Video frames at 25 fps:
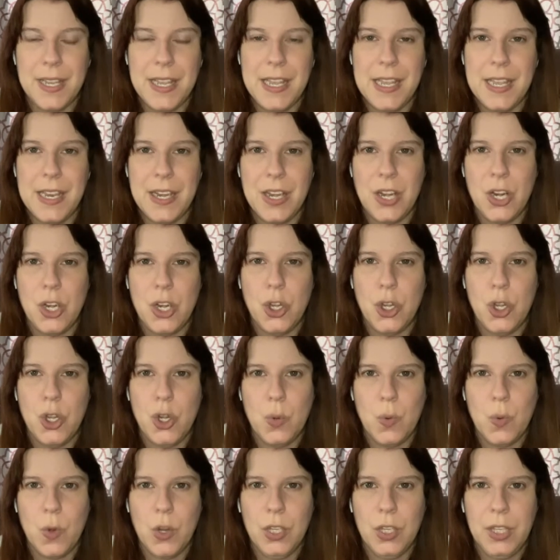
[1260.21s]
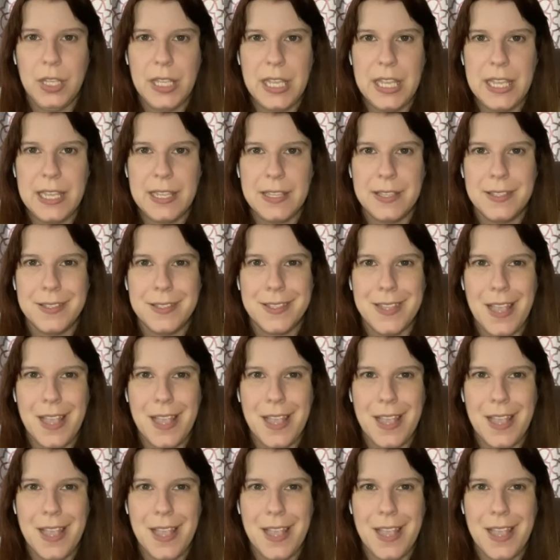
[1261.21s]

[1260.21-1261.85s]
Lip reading: in New Orleans,